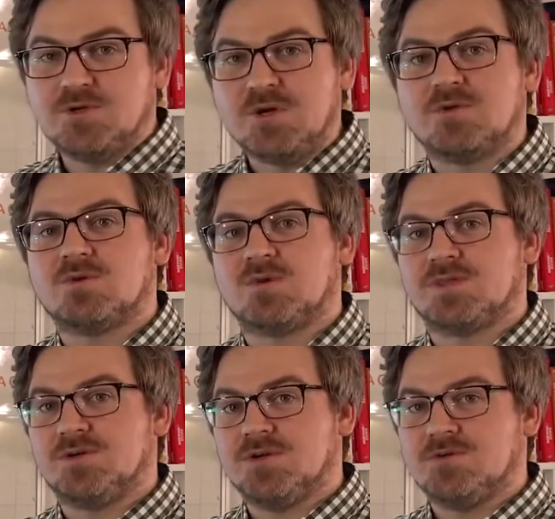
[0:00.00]
don't know what
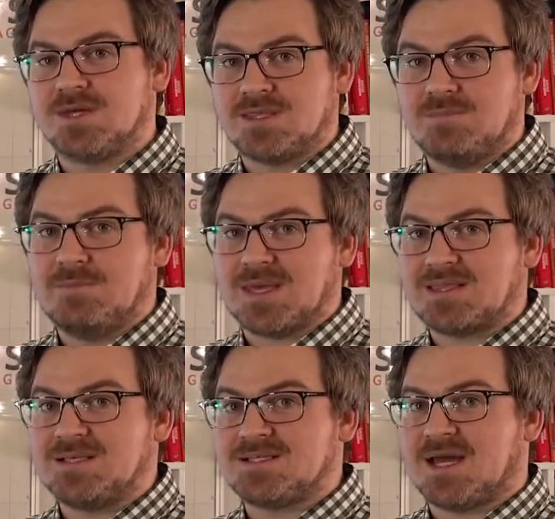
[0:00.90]
they're doing that make
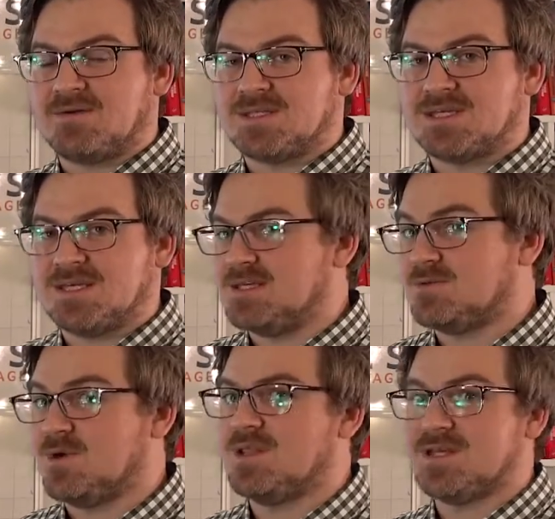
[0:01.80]
these guarantees.
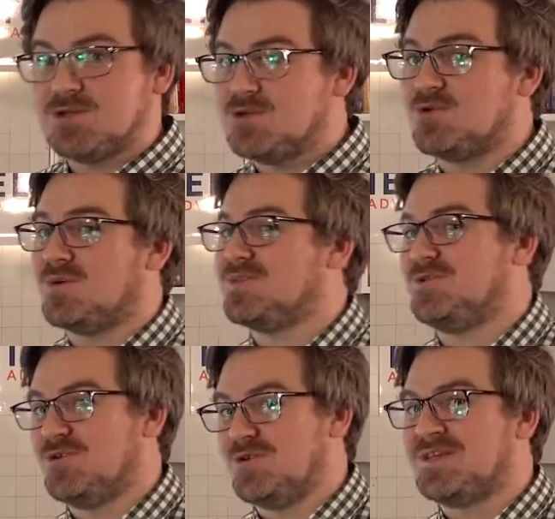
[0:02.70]
Well, they do know what they're
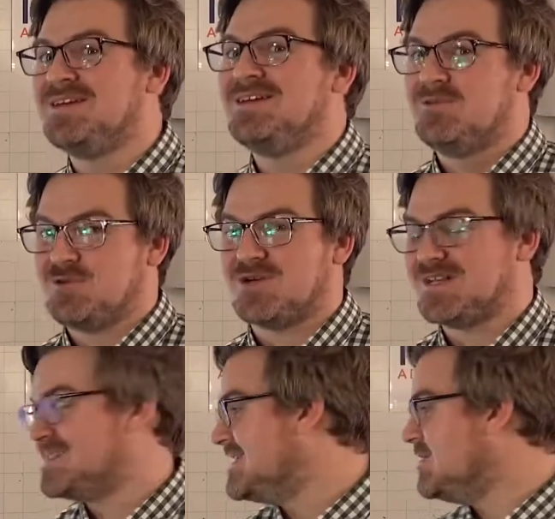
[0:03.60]
doing. They're trying
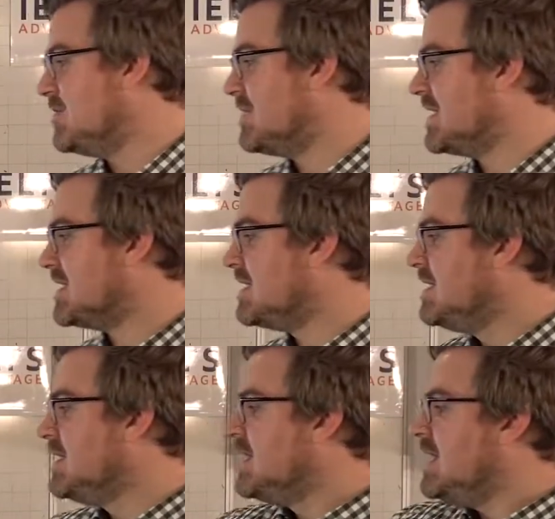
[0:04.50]
to steal your money.
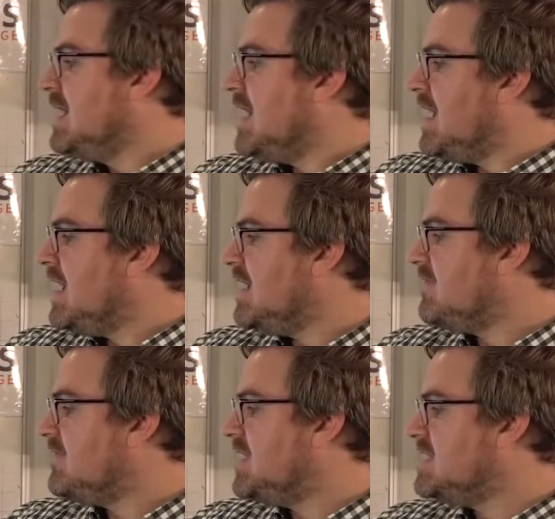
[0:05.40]

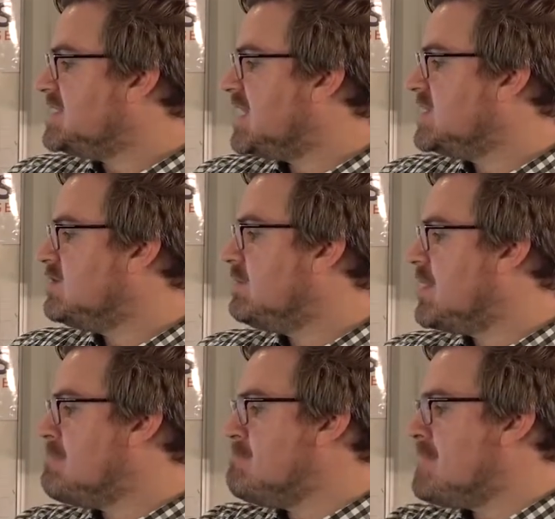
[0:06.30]
If they tell you
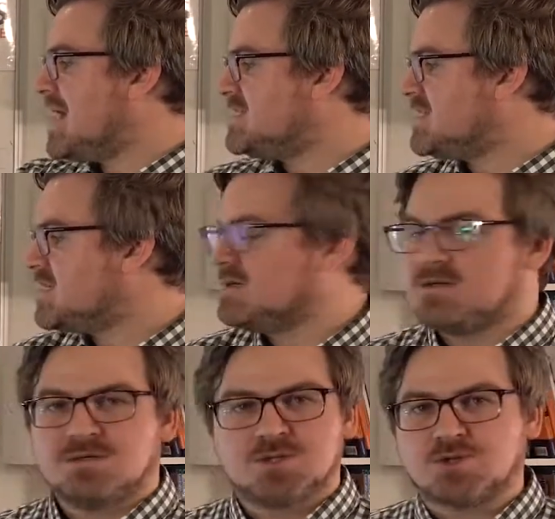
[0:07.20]
about magic
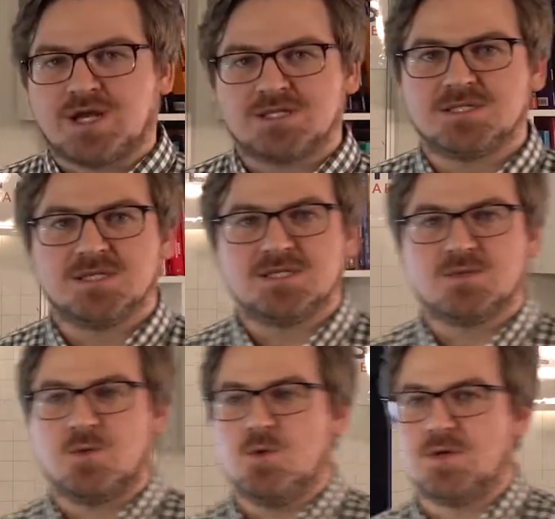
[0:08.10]
strategies
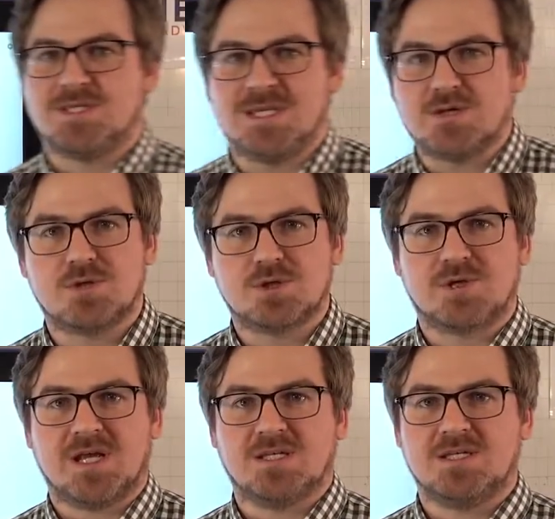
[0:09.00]
or secret
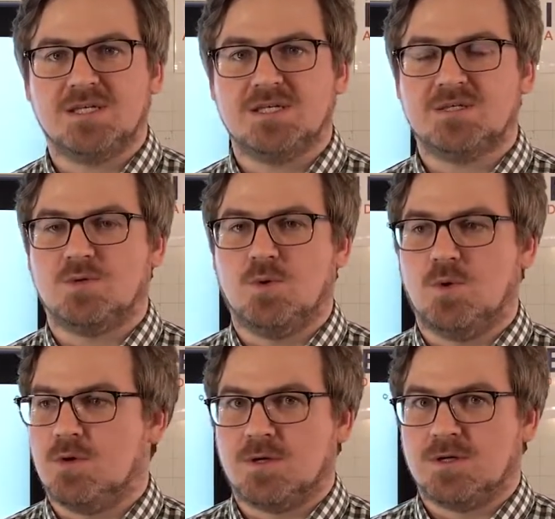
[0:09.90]
strategies
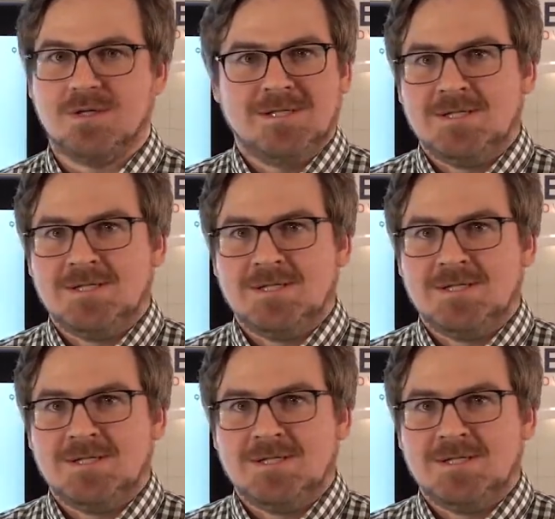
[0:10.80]
or